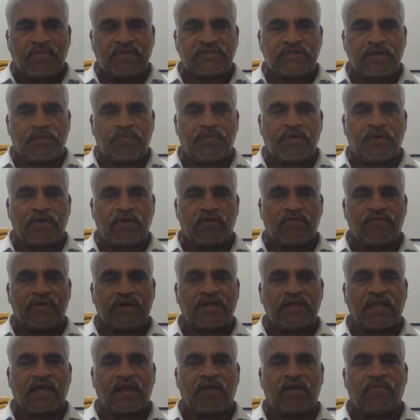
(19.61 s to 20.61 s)
is a pure
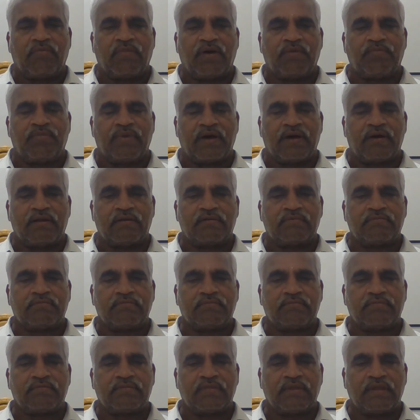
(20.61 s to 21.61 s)
vertical member
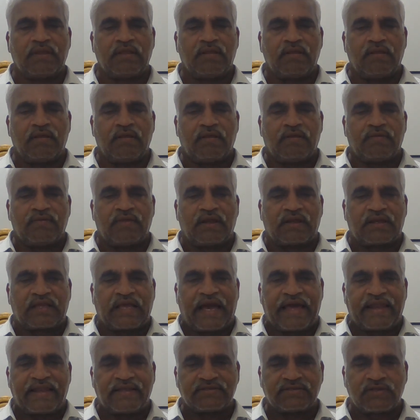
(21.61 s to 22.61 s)
that
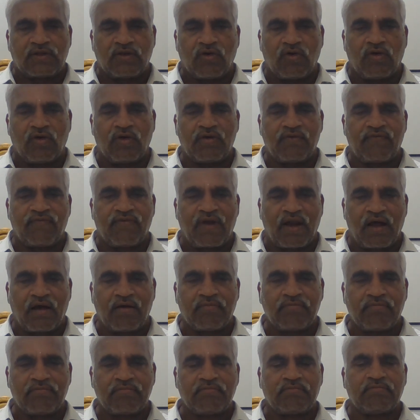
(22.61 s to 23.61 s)
carries load
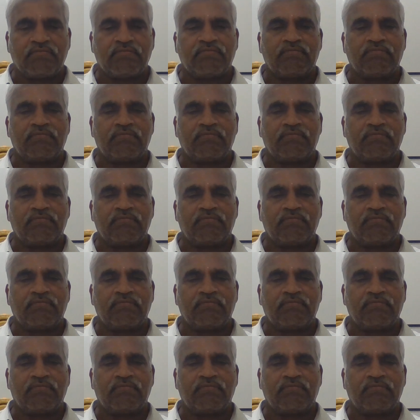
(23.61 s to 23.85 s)
from